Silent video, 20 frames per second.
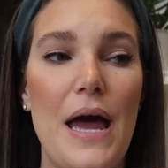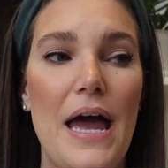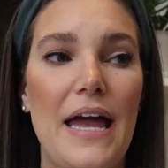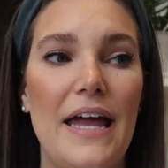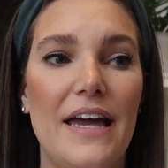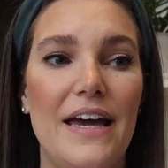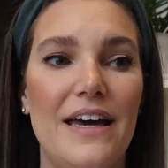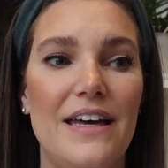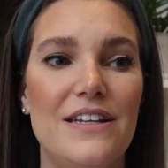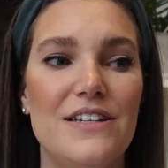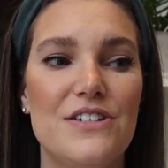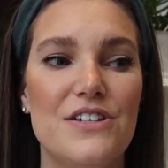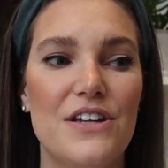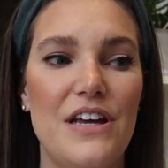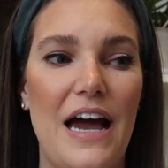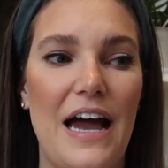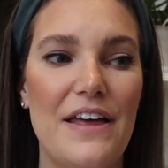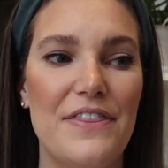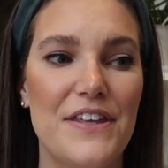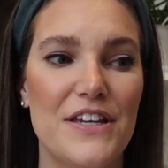And
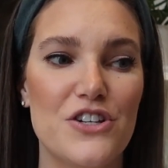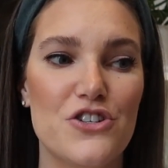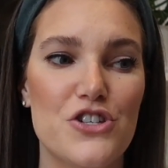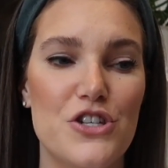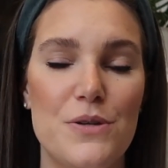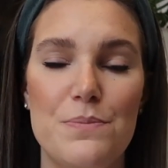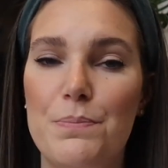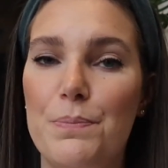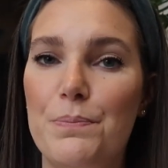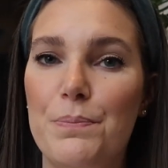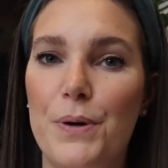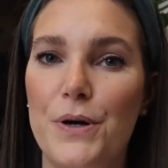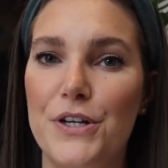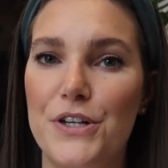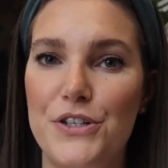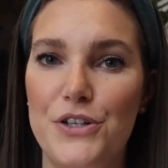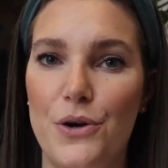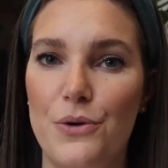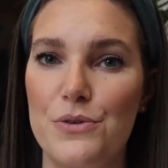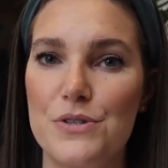I think she put a
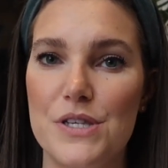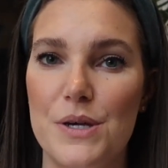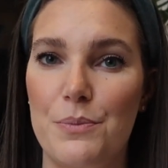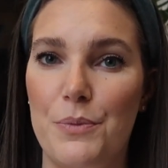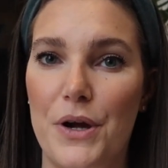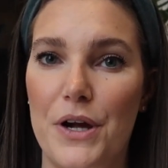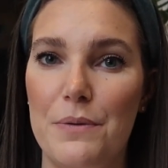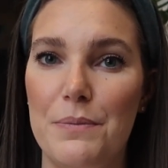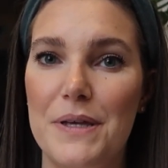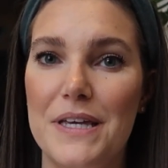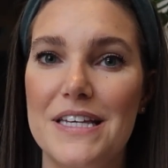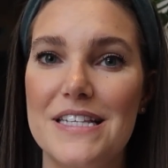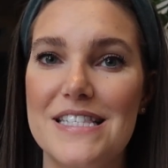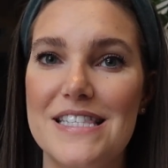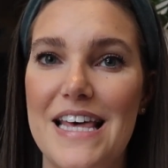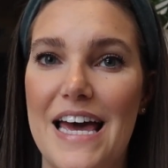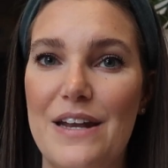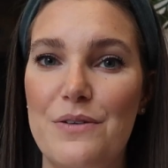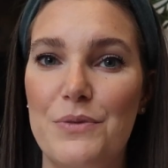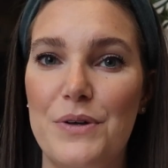note somewhere because
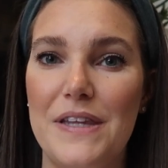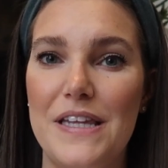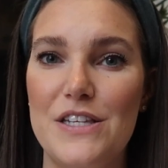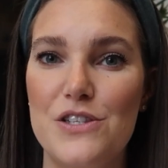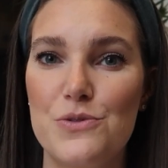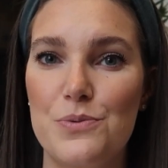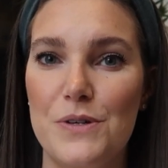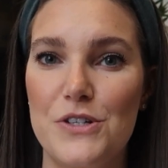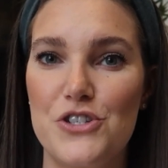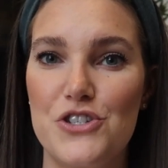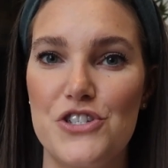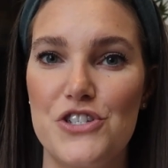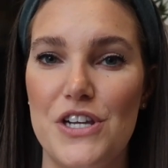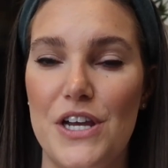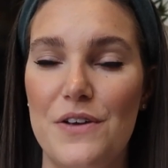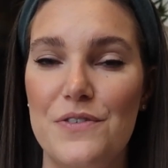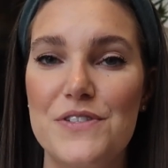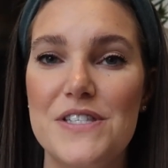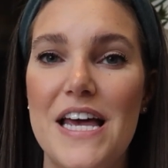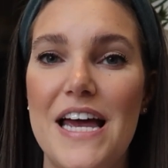then when they switched
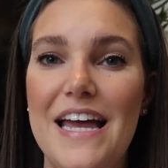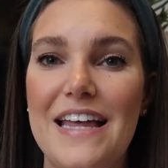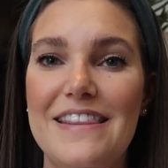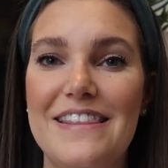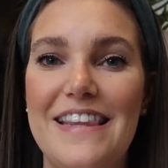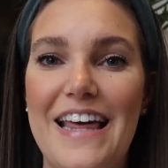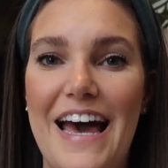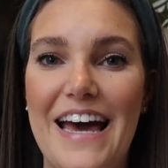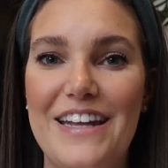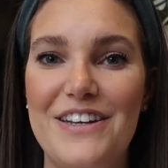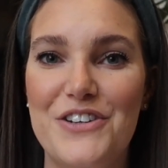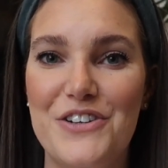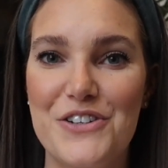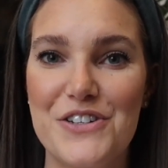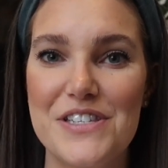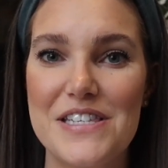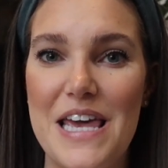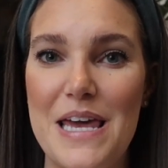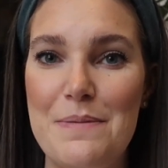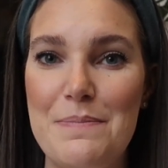shifts, that
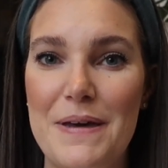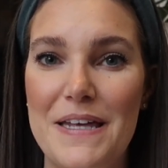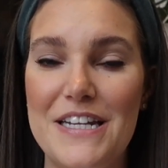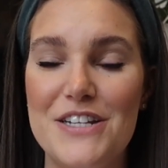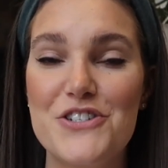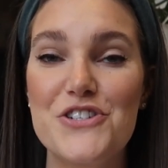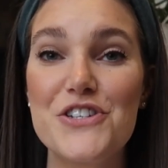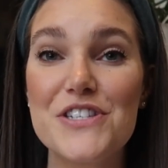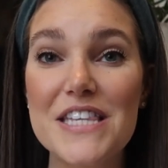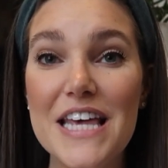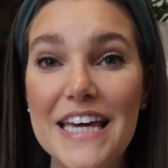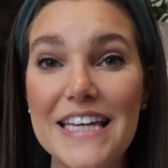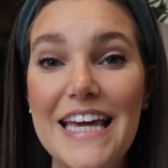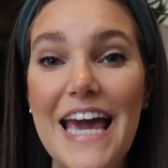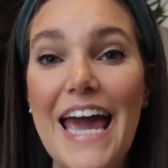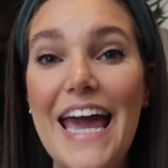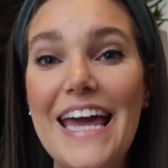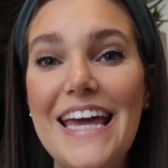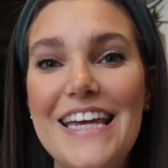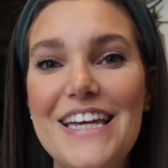nurse came in and she's like,
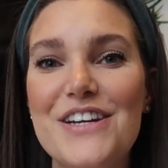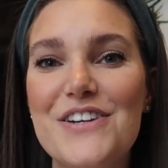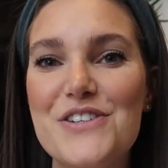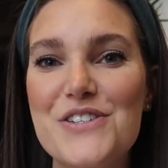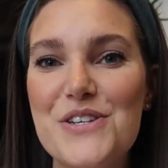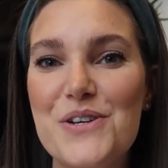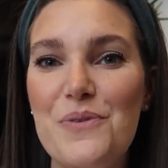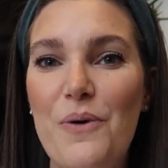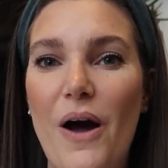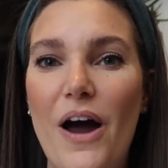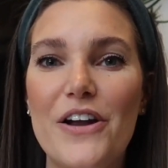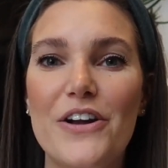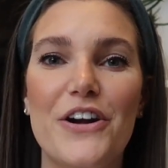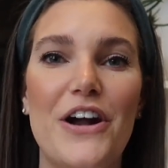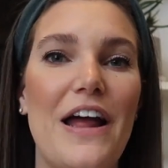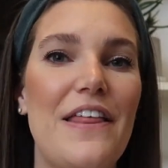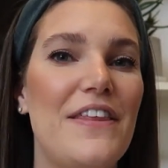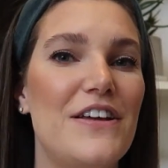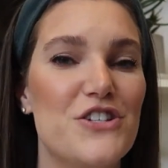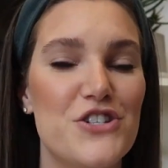hey, here's your water.
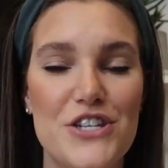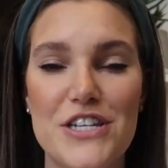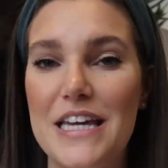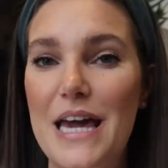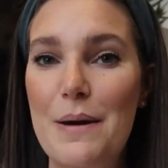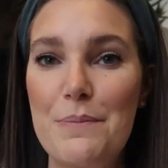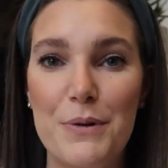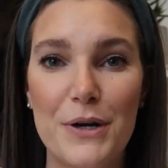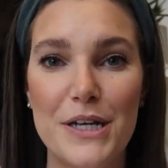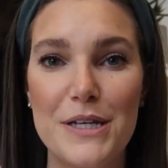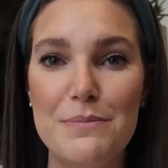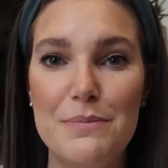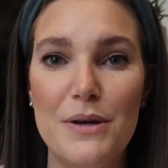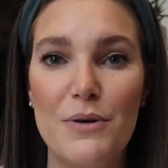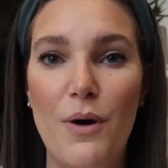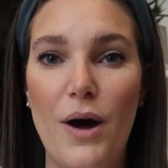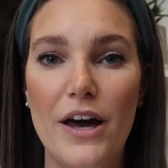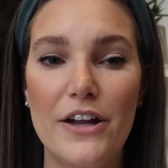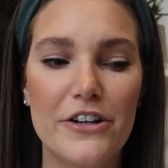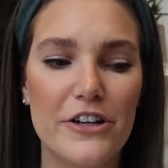And then she kept bringing me
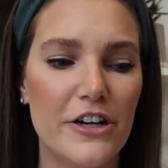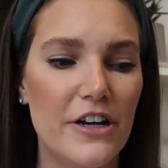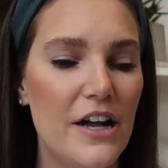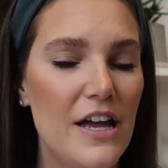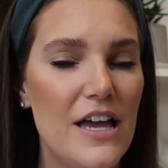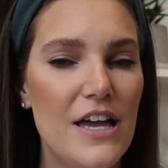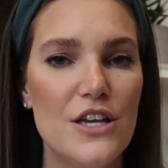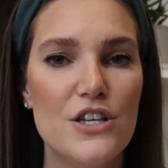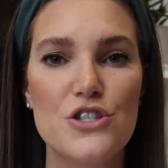water.